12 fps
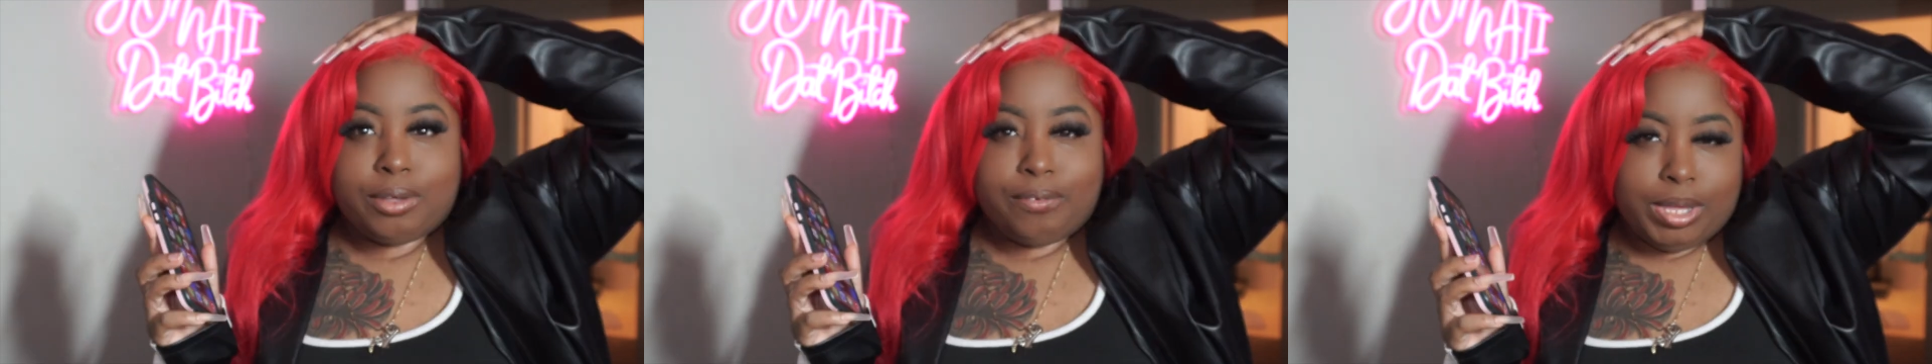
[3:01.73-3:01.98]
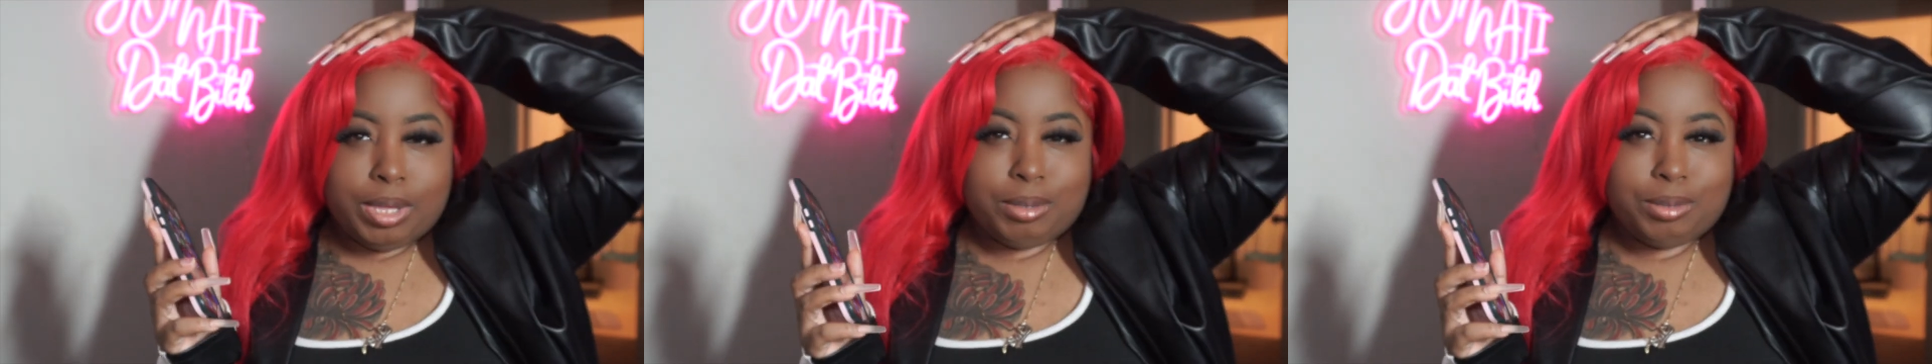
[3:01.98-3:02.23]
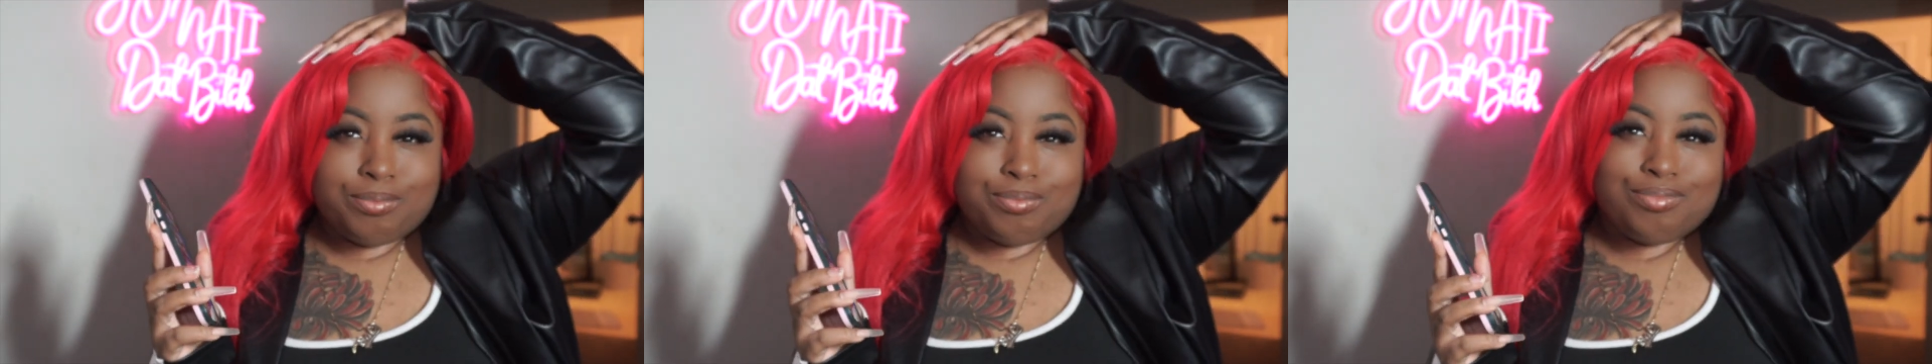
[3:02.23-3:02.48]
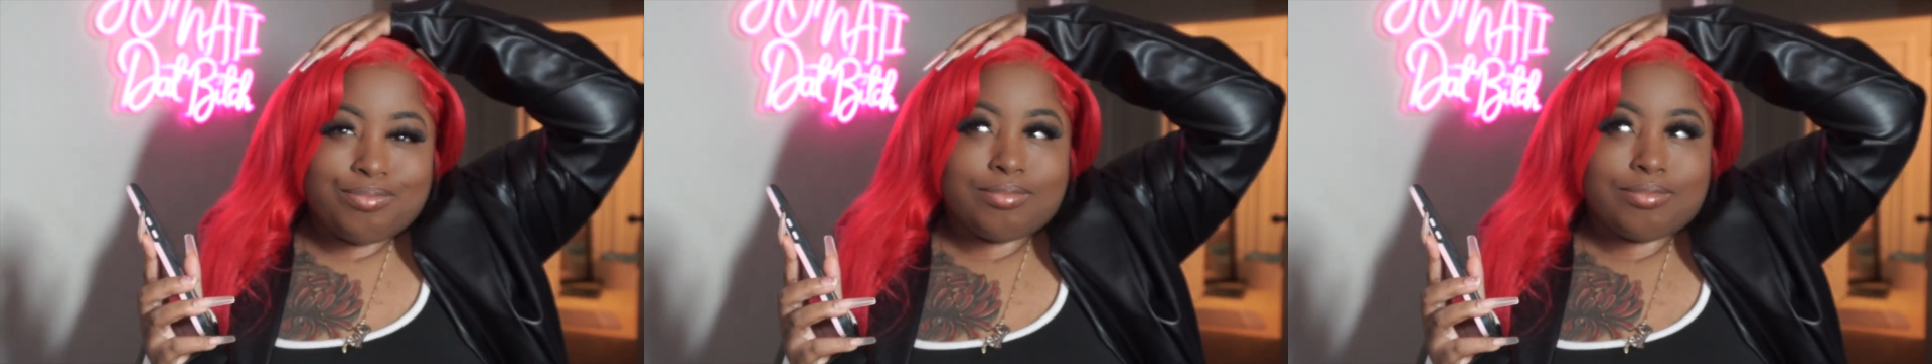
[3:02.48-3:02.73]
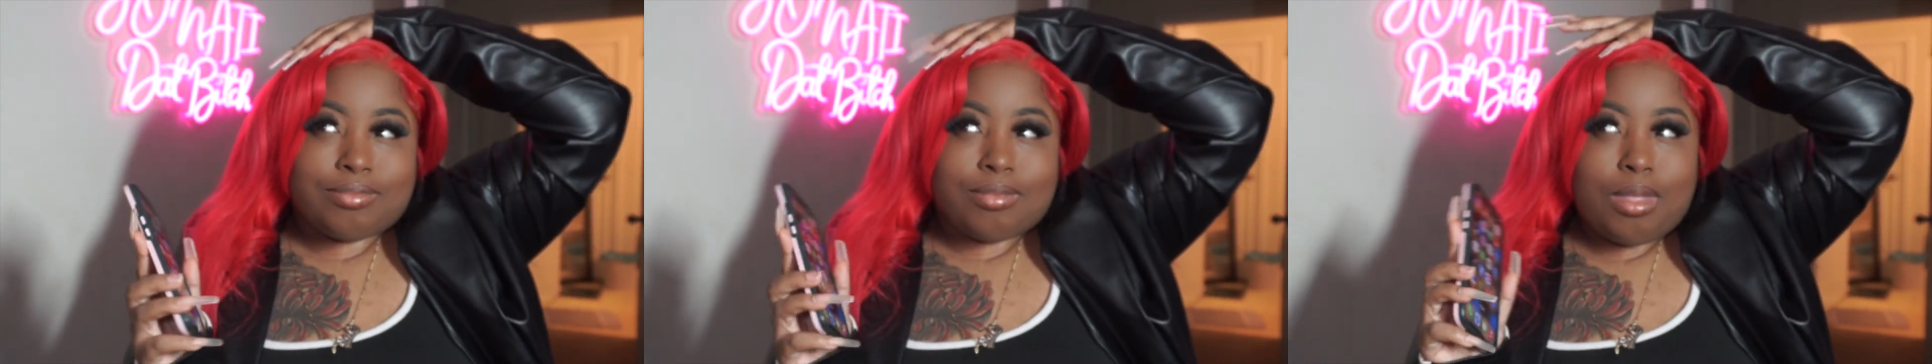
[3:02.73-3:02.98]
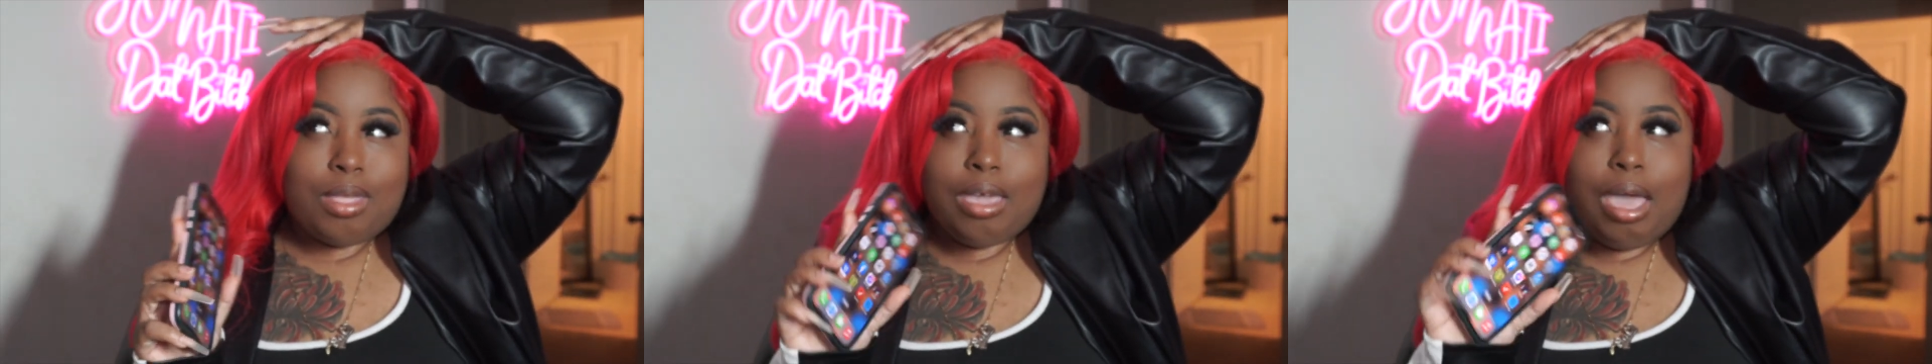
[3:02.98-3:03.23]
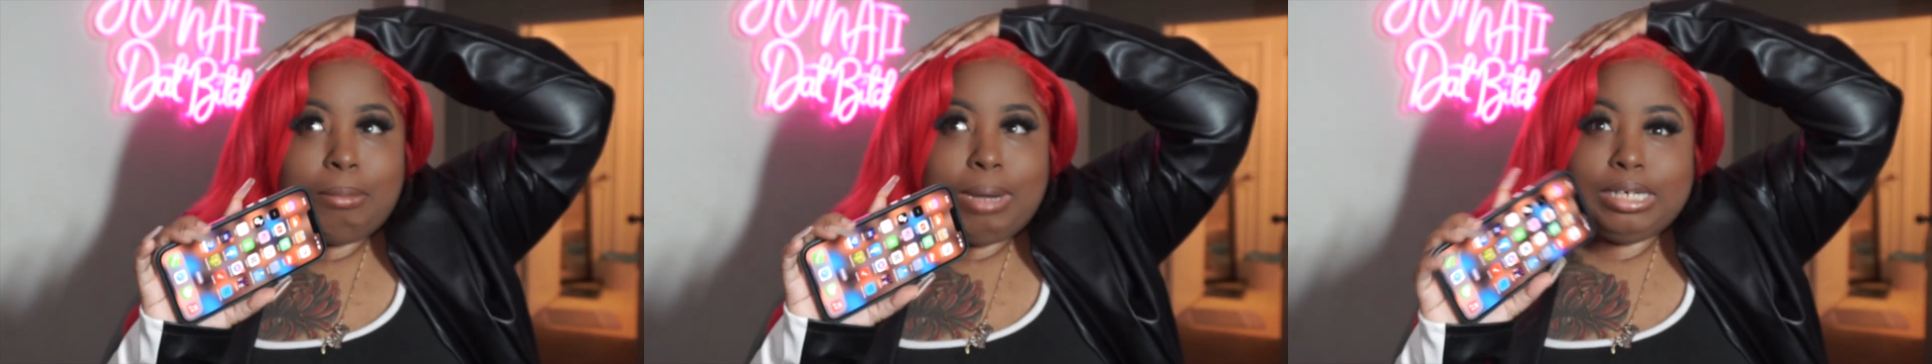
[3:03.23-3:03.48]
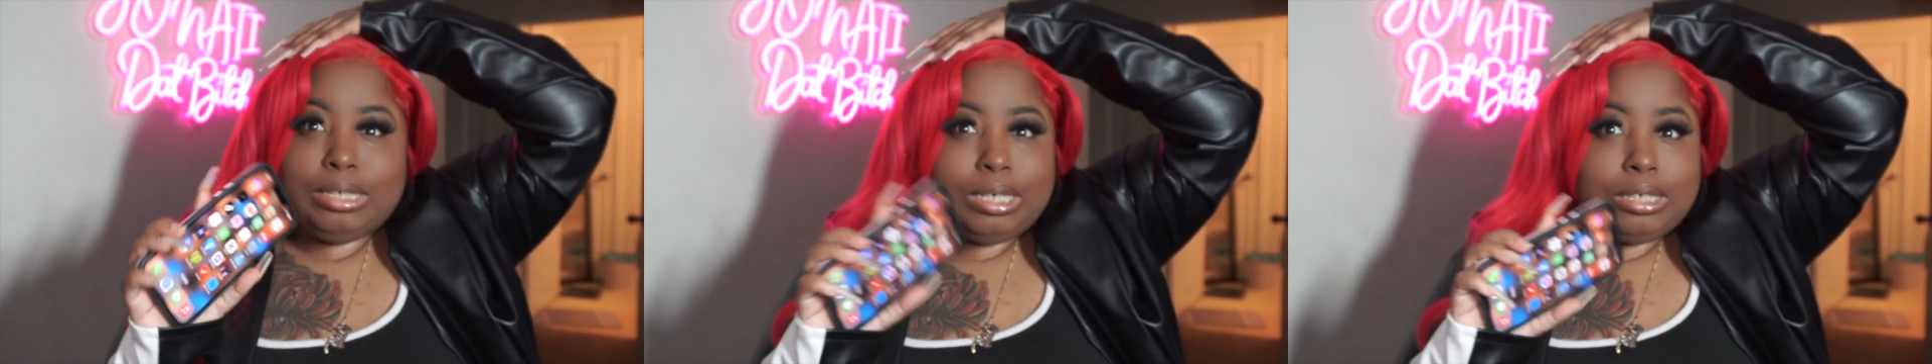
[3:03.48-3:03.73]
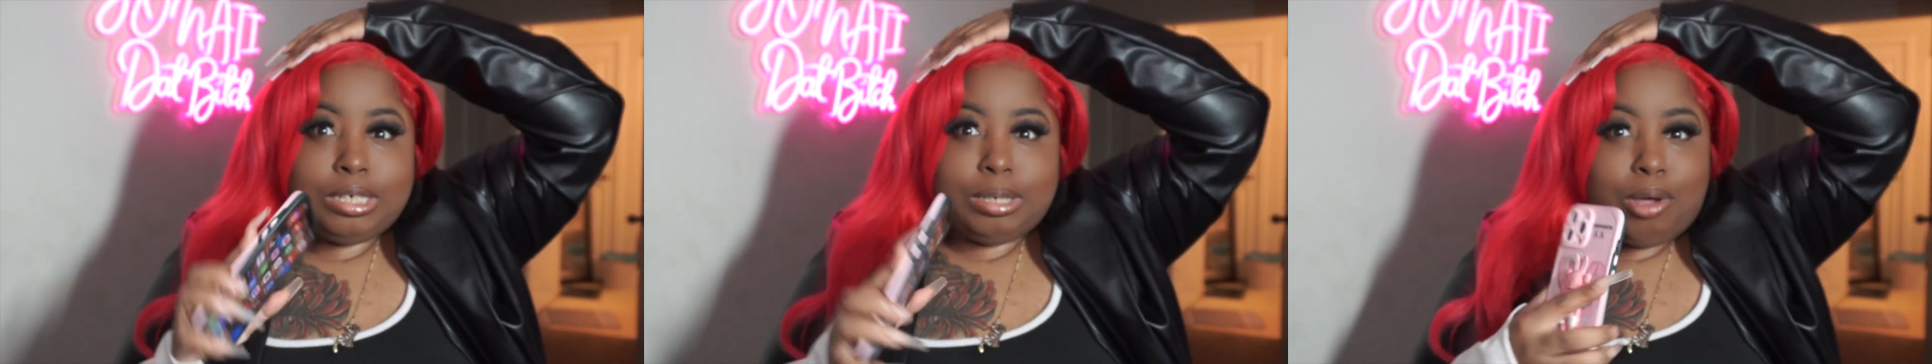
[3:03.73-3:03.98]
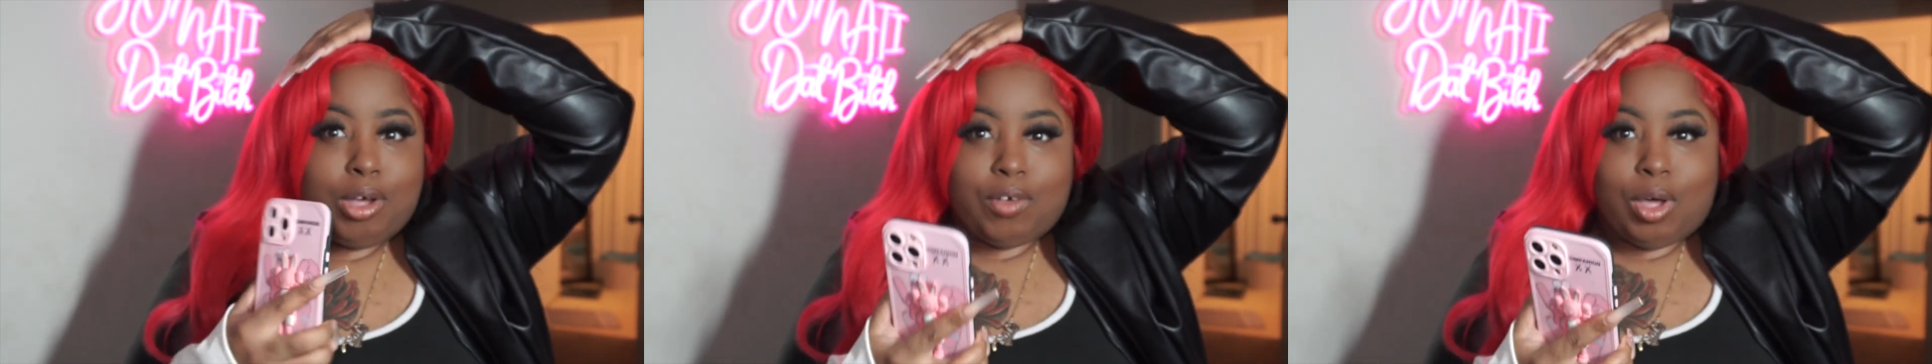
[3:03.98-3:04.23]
You feel me? I'm not judging them off